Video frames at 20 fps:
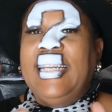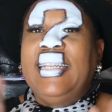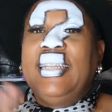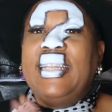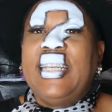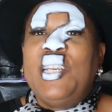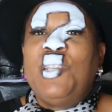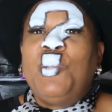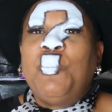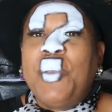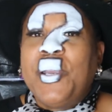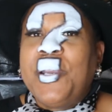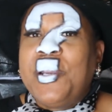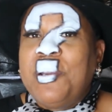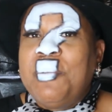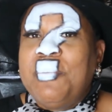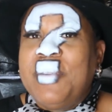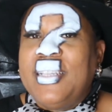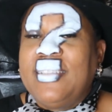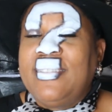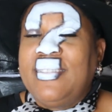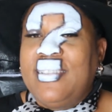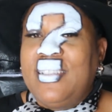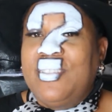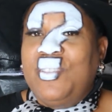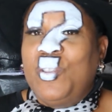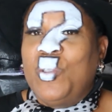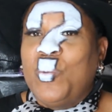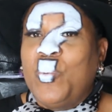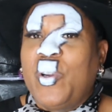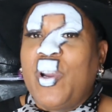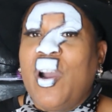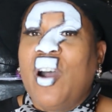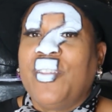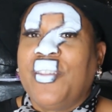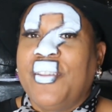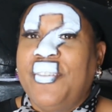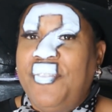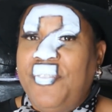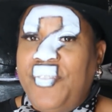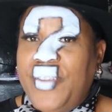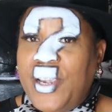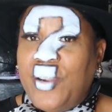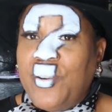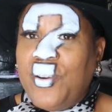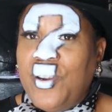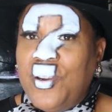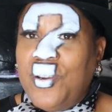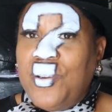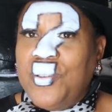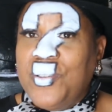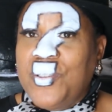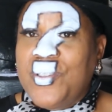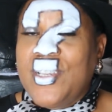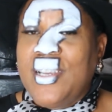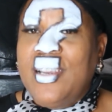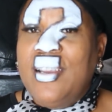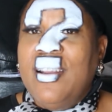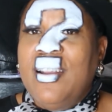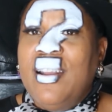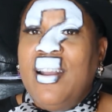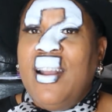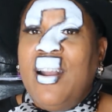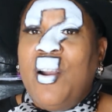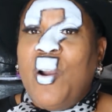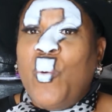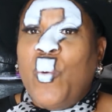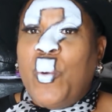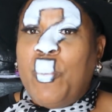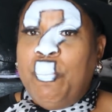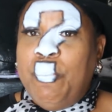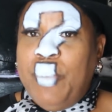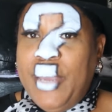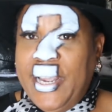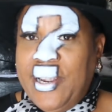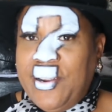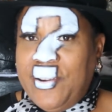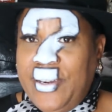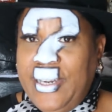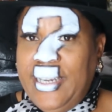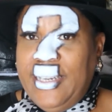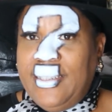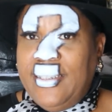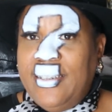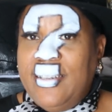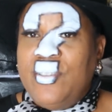in these pyramids, this is where all the pharaohs were buried.